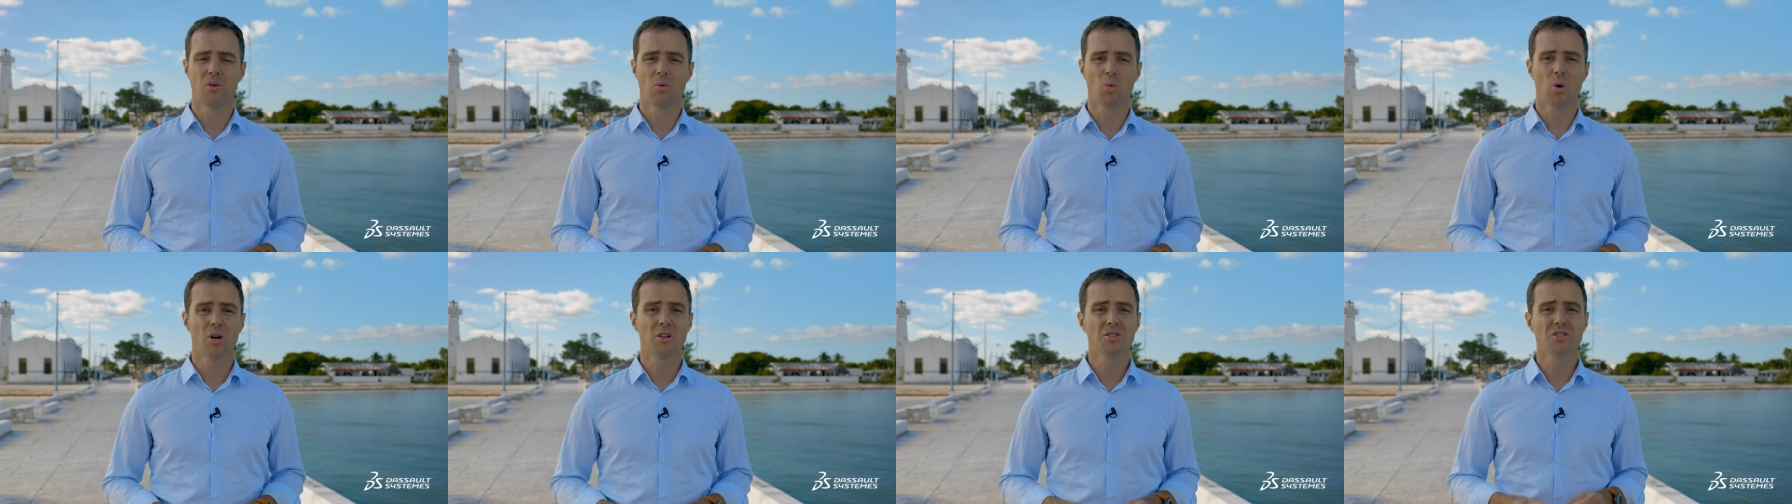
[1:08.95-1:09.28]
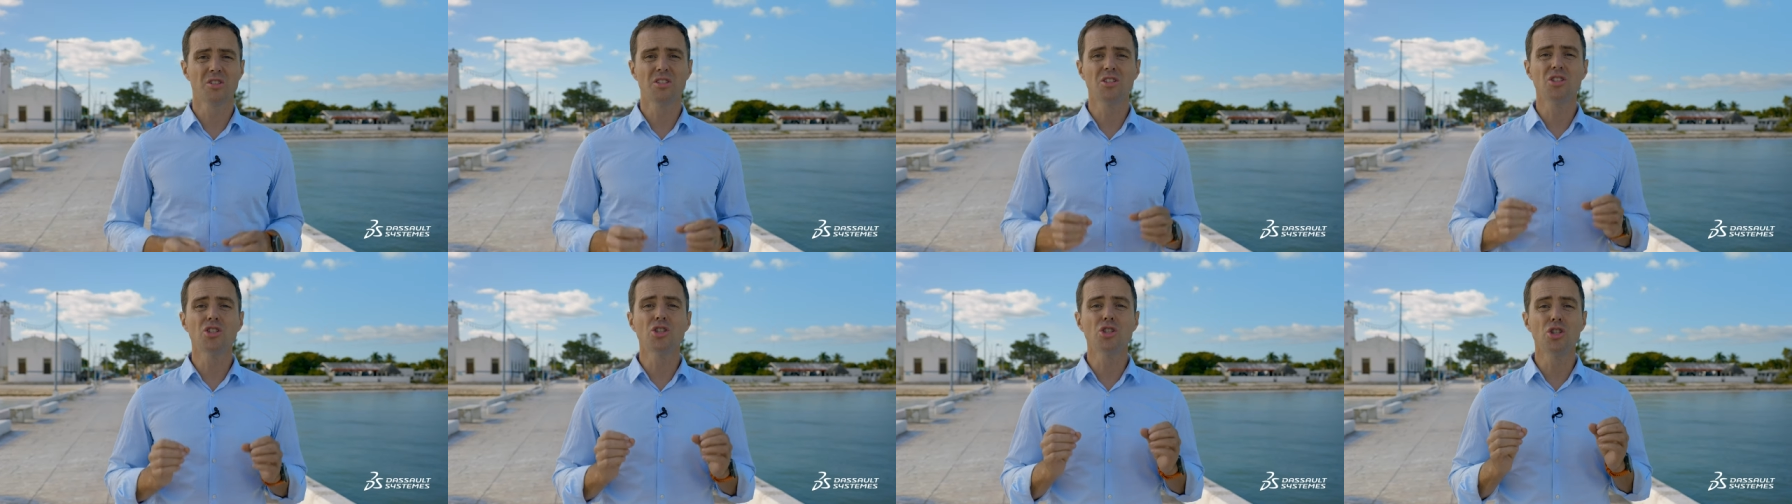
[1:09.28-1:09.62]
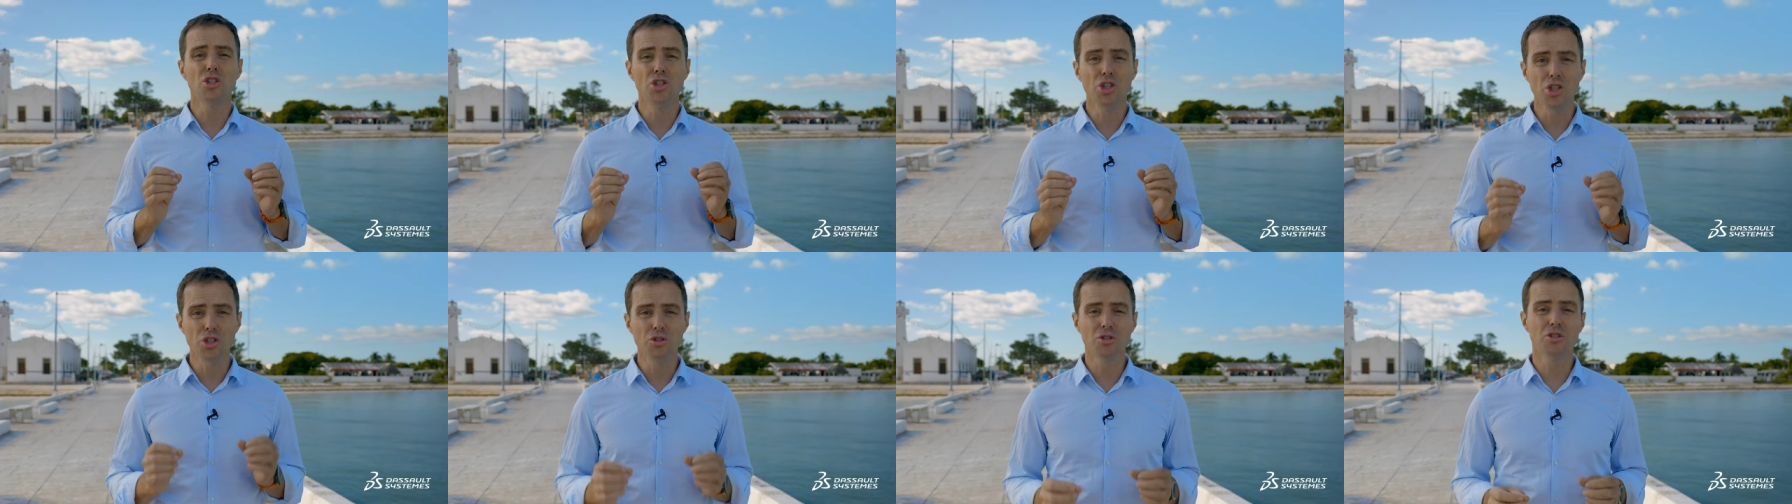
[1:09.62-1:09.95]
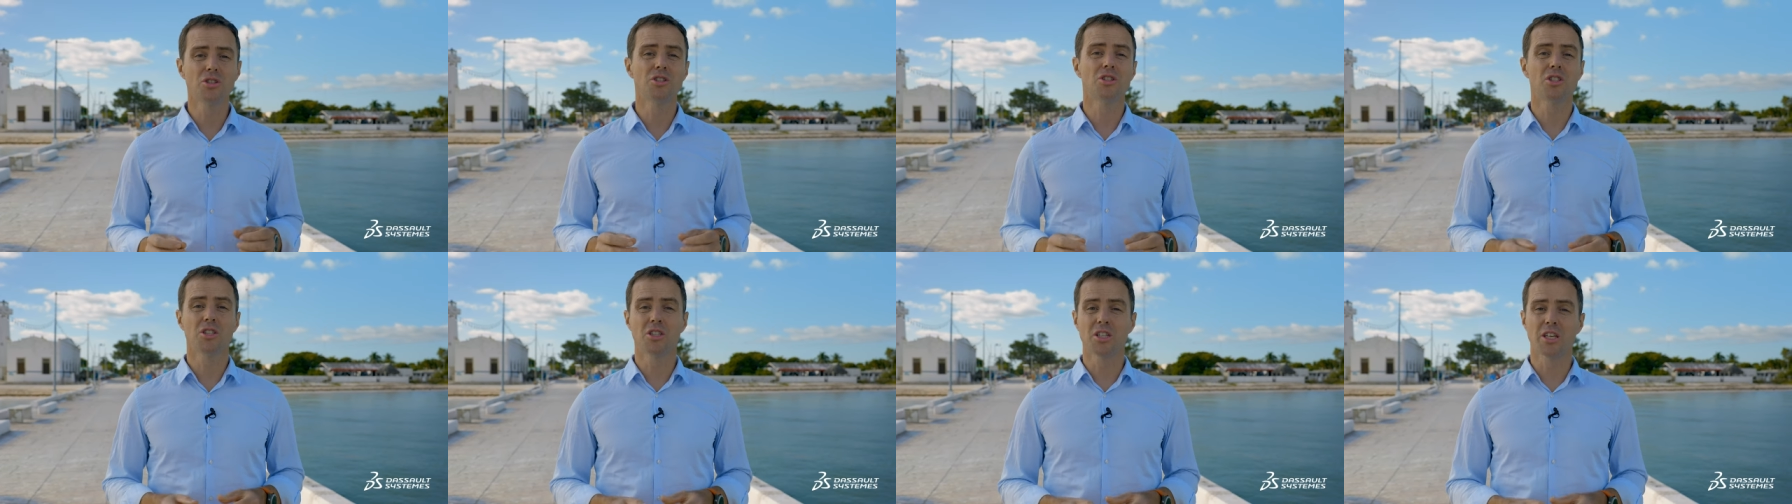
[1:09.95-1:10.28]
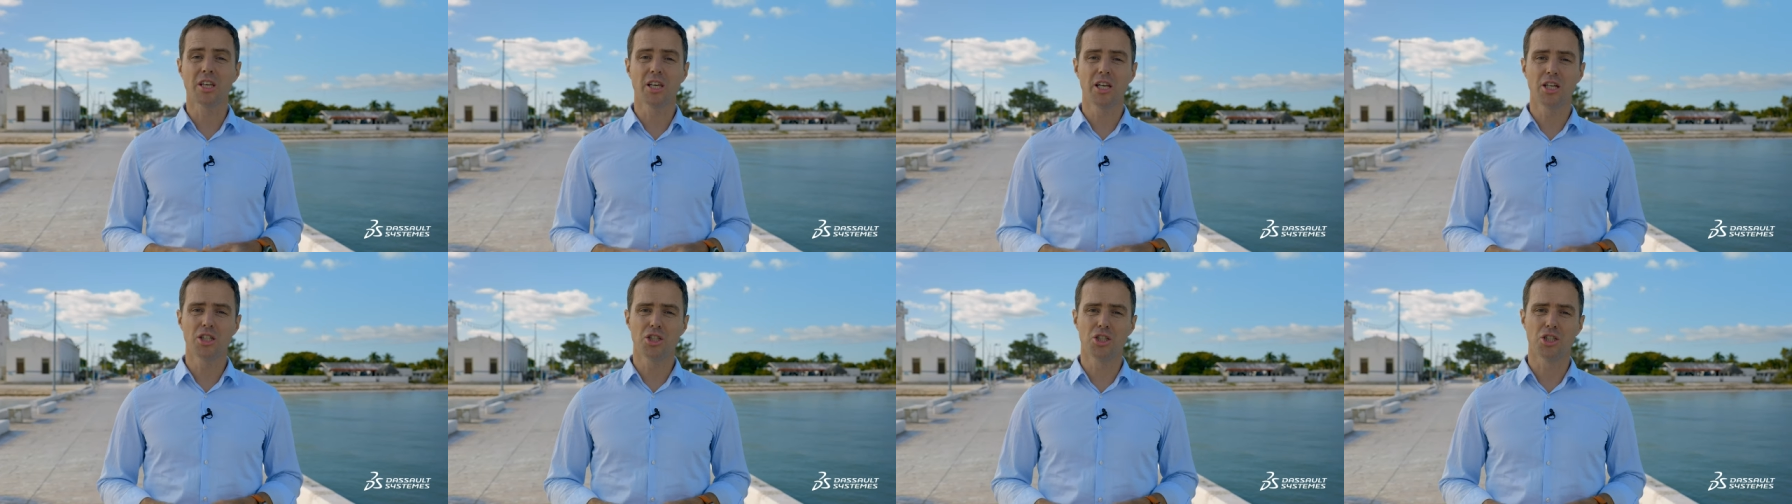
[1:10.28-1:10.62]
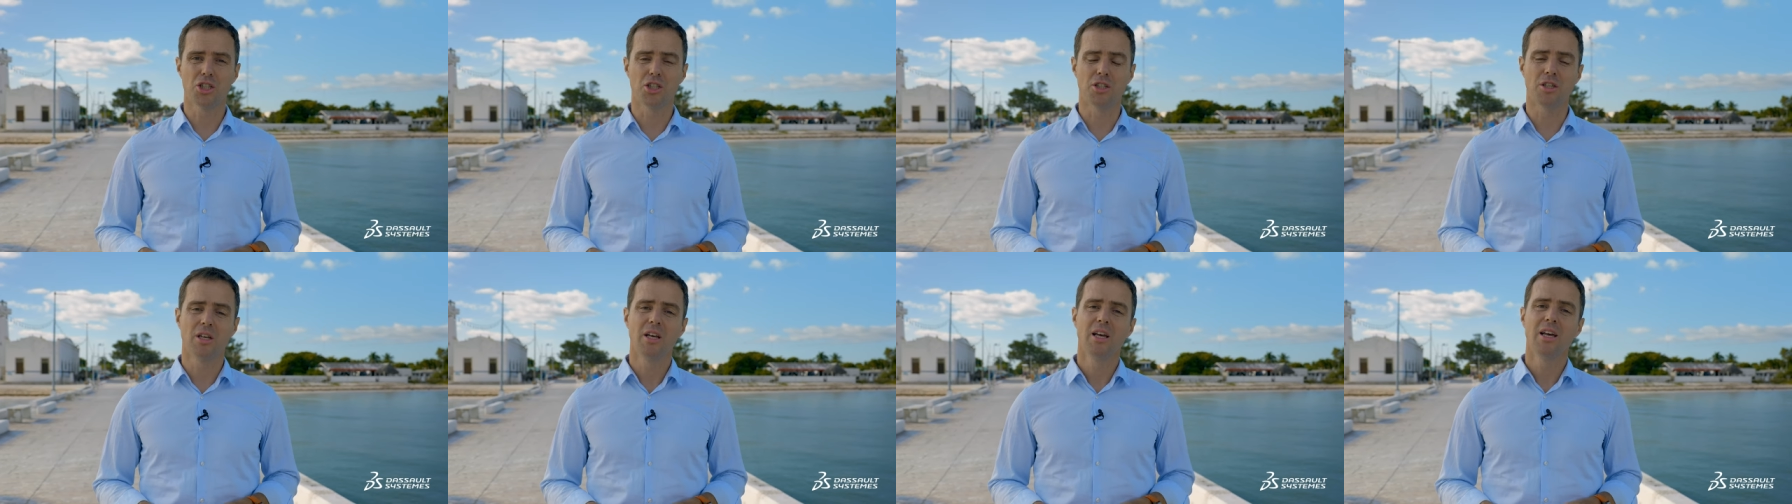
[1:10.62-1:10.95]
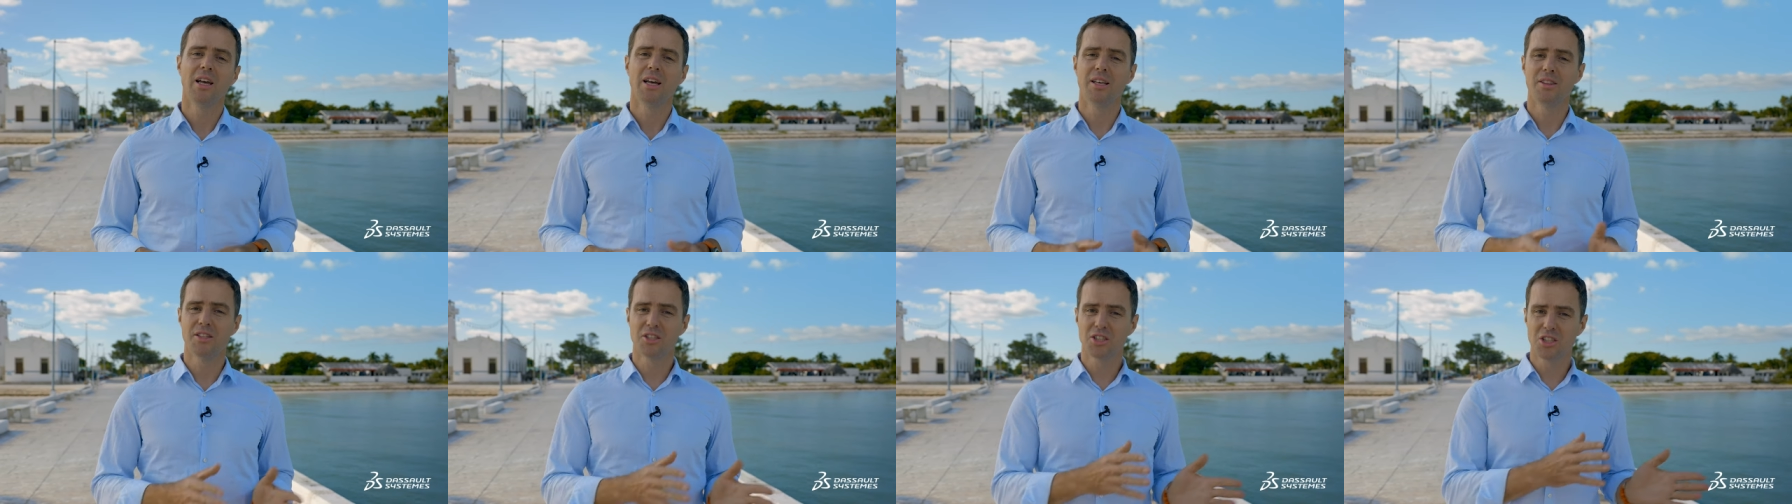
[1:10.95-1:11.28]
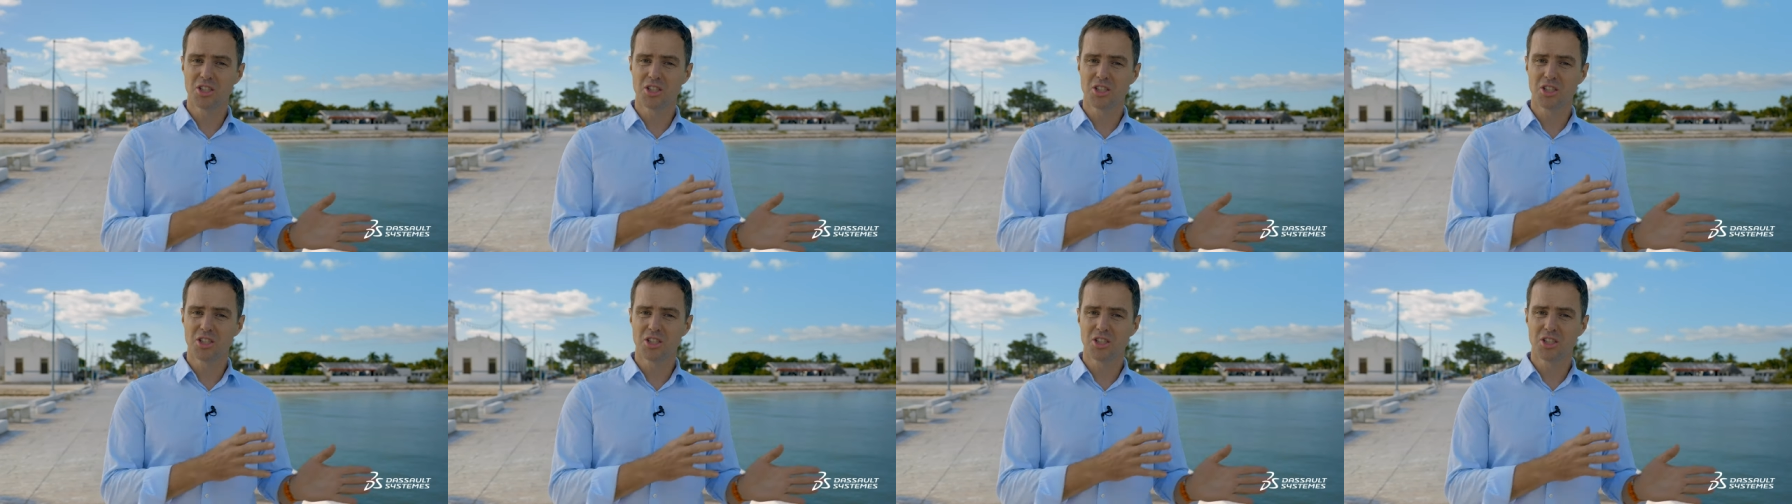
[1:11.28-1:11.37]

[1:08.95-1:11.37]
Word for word: Whilst this is a nuisance in the kitchen, in the